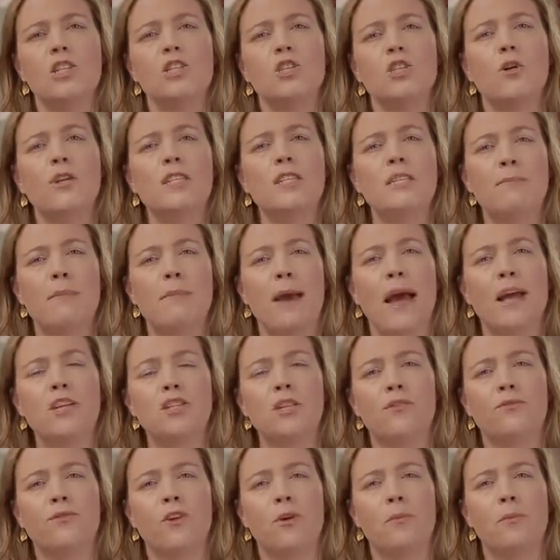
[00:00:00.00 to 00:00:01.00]
So let's
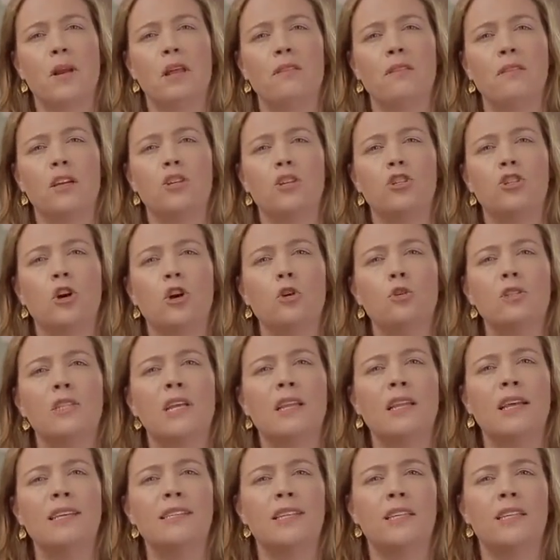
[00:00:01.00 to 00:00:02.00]
imagine for a minute that Joe
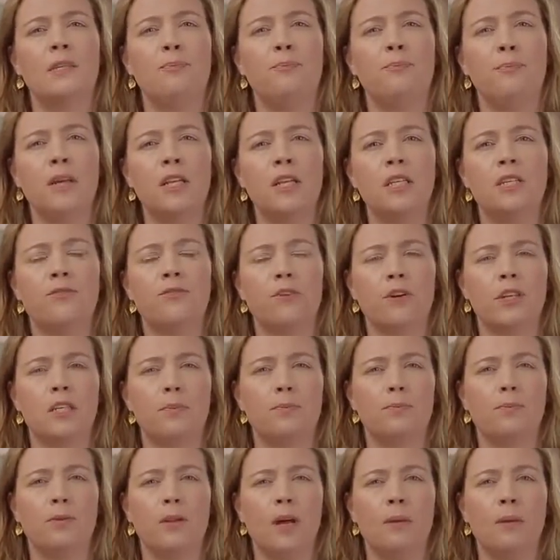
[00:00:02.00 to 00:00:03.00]
solicits bids for his
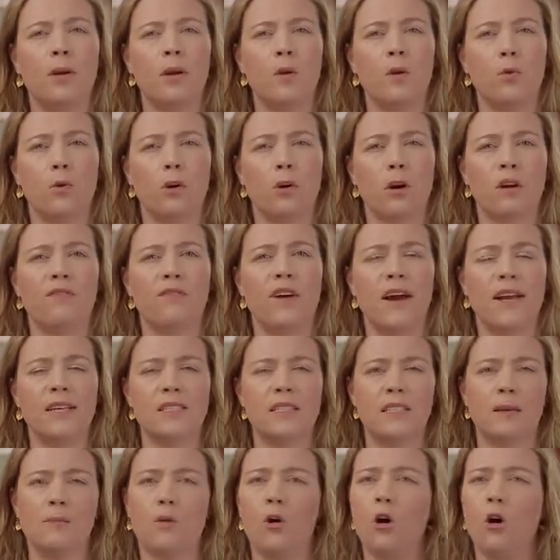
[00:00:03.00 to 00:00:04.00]
plumbing work via
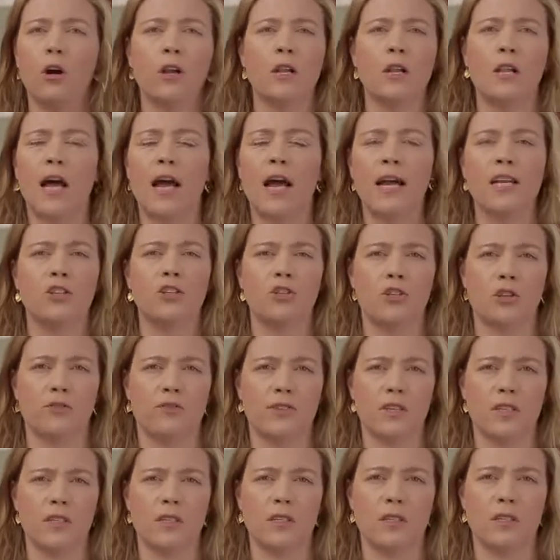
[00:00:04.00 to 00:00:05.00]
some online
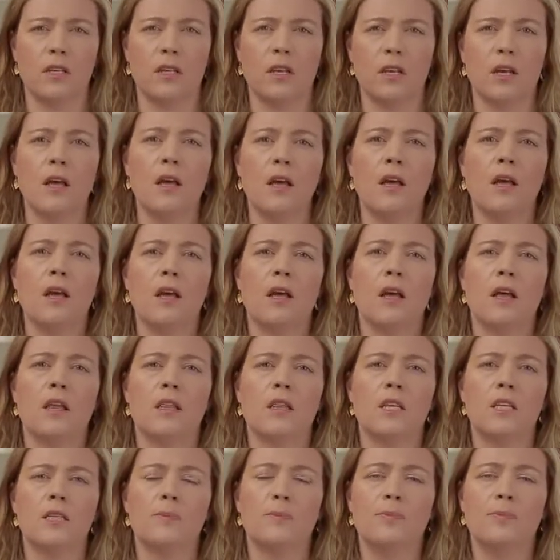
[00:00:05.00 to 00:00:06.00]
service.
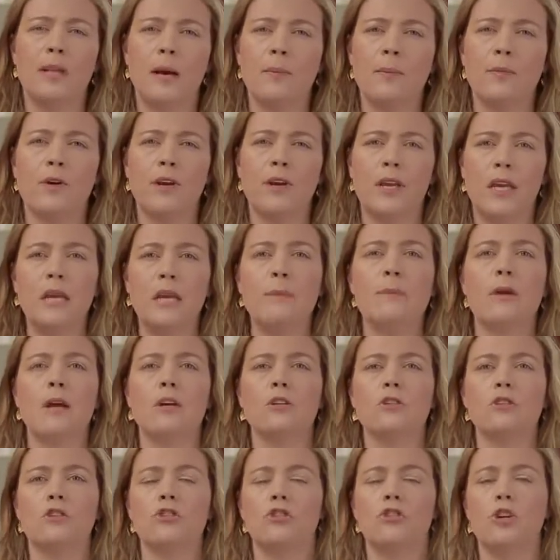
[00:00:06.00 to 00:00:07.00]
This plumber
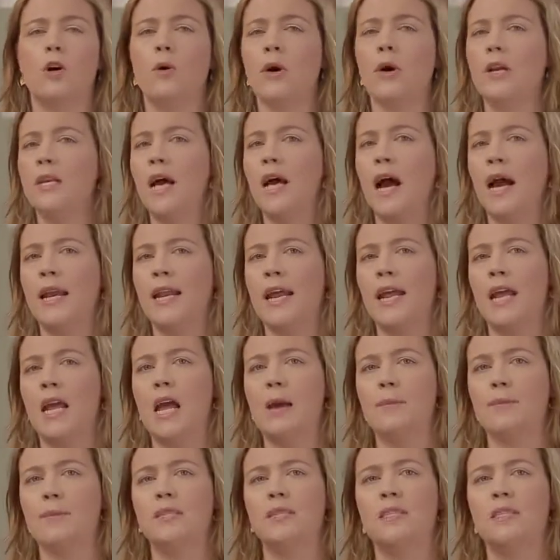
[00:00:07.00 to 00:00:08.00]
emails Joe at 9
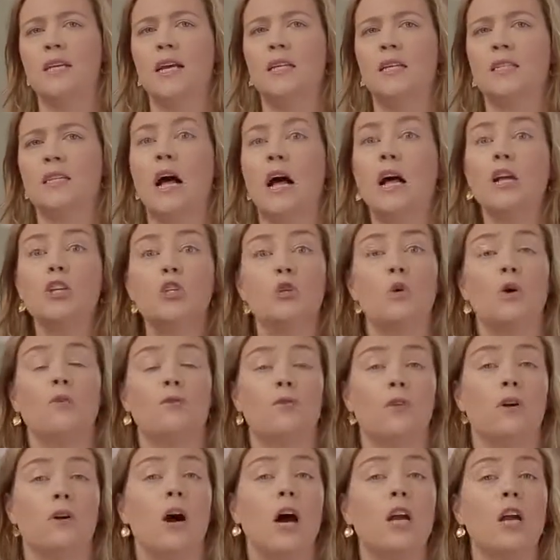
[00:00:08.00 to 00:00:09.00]
a.m. and says, "I'll do it
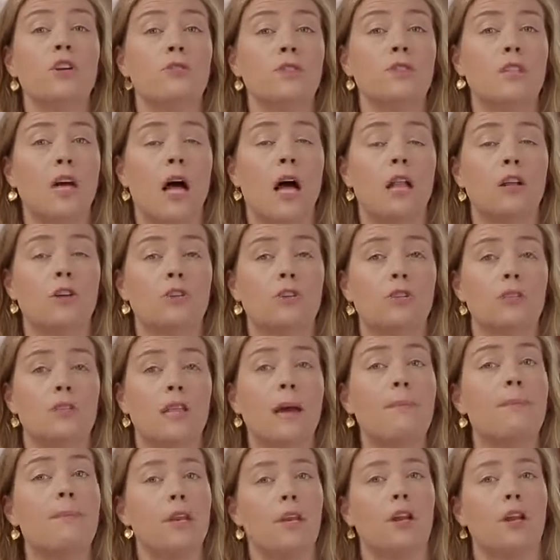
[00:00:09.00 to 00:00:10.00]
for $100,
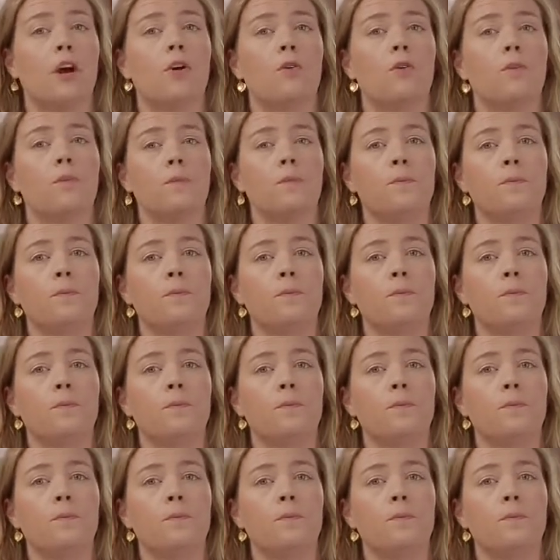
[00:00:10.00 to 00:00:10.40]
let me know."